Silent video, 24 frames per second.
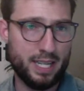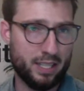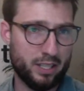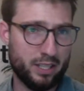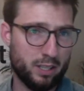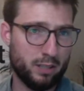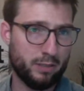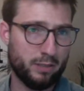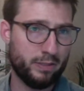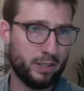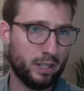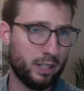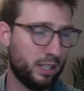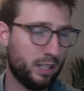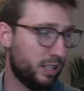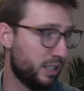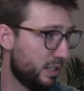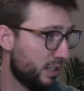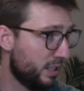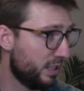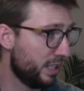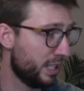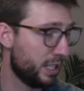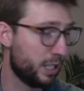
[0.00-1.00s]
So if there's
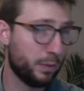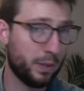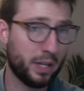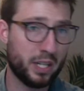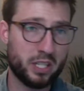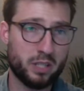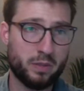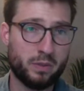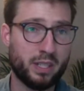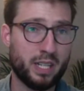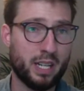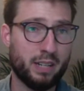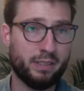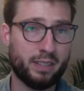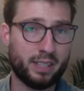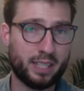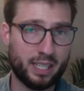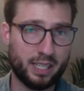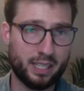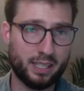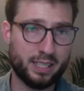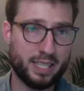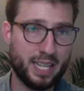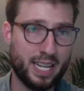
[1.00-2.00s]
a situation where you have like
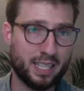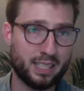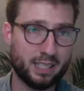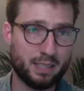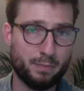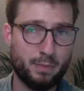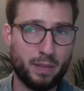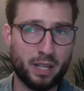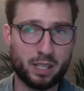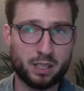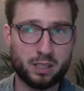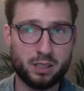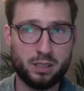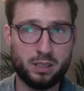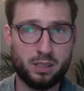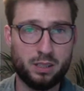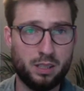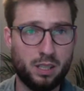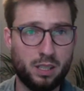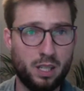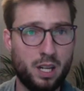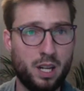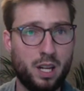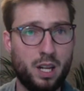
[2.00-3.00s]
intense medical